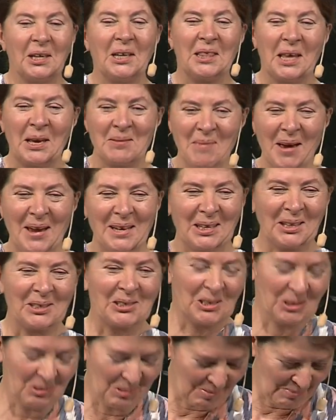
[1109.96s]
so they made
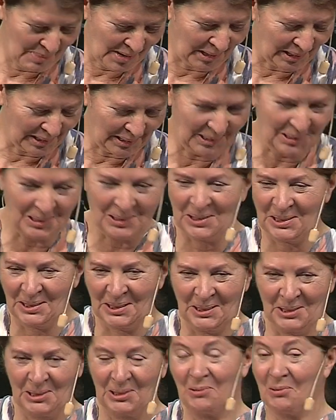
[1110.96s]
us do a pilot because
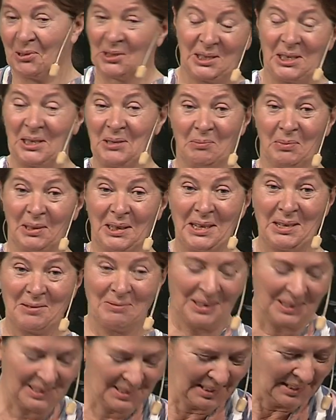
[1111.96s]
they sort of didn't
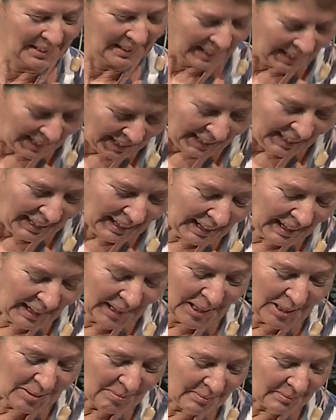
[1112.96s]
believe it.
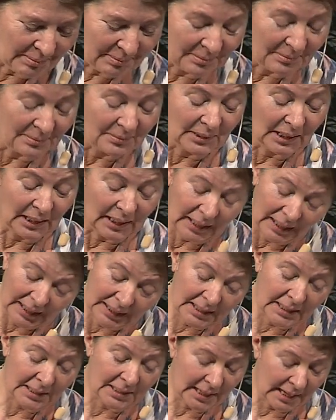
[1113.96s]
Um,
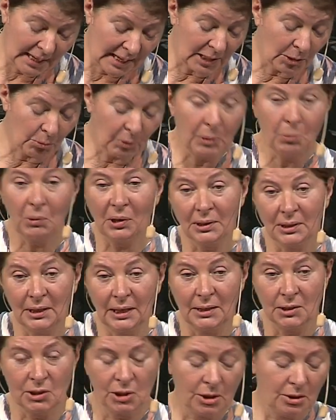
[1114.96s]
and in the end, we won
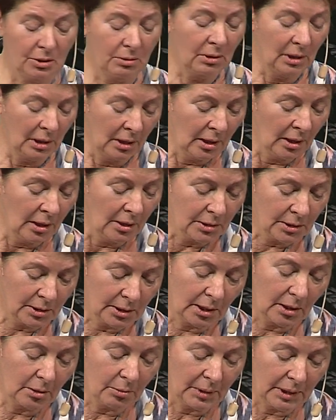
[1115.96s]
that too.
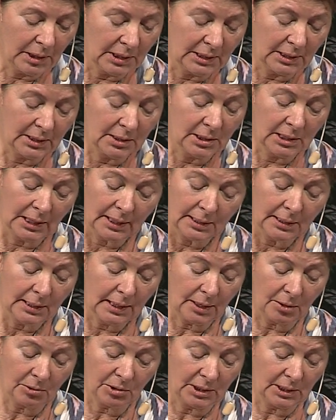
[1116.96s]
So we did 10
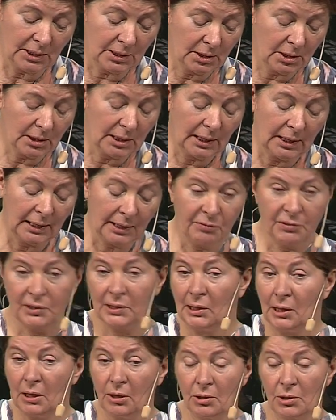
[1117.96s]
lounges that have
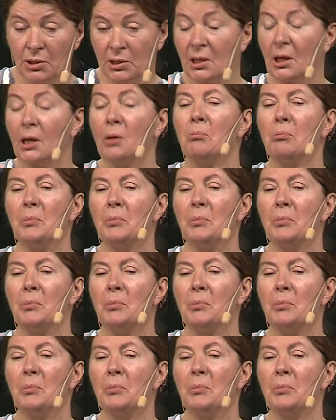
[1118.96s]
to last a